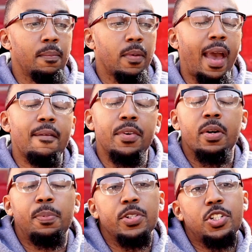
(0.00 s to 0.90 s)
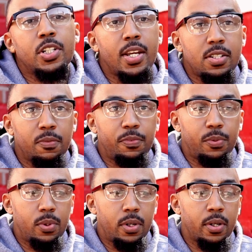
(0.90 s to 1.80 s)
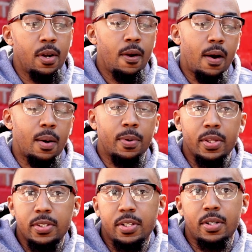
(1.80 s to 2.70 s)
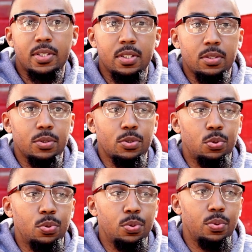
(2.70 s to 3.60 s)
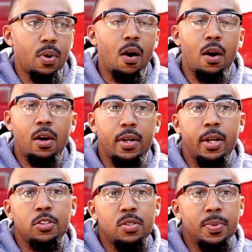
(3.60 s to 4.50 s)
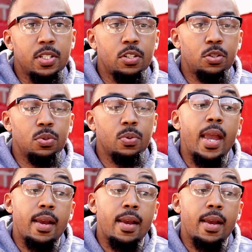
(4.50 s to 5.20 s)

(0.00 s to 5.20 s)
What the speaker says: having an appreciation for our brothers and our sisters who are LGBTQ,